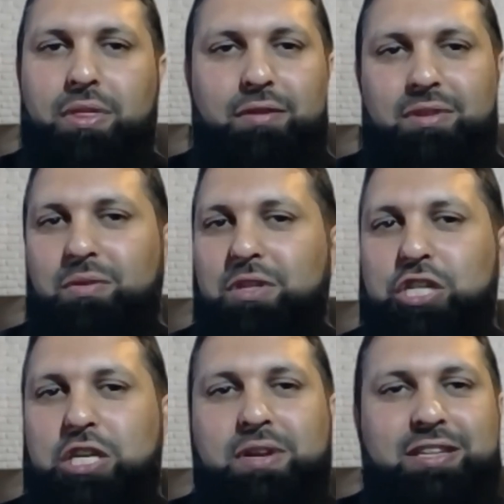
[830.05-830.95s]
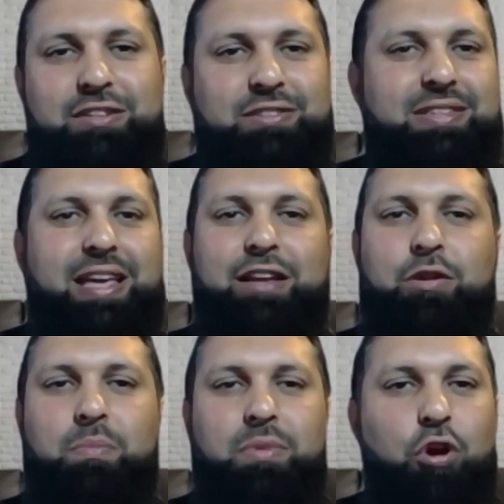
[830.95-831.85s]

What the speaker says: The GPA doesn't state a number.